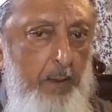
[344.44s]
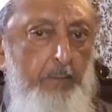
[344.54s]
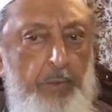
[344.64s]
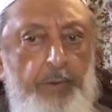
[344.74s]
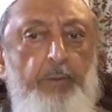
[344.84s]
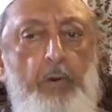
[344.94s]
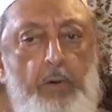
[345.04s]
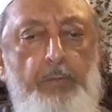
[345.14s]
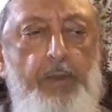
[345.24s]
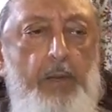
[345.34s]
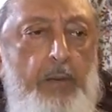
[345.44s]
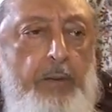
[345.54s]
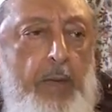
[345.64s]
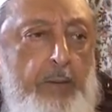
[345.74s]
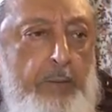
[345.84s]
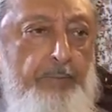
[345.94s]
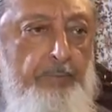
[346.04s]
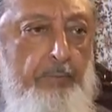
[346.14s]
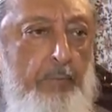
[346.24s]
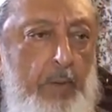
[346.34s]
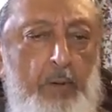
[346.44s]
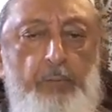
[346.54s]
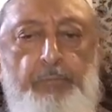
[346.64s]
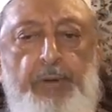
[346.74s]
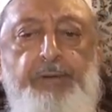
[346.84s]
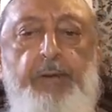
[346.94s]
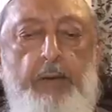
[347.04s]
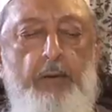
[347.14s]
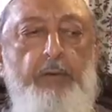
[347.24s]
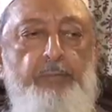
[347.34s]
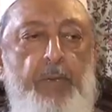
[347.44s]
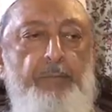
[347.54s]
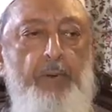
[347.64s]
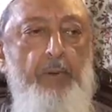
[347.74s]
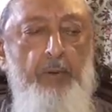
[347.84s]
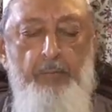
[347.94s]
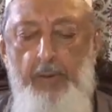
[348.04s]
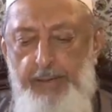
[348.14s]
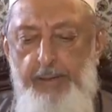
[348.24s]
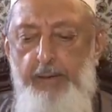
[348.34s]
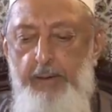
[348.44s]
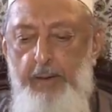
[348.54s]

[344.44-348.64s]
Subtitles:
But they've gone beyond that, because printing costs paper, money.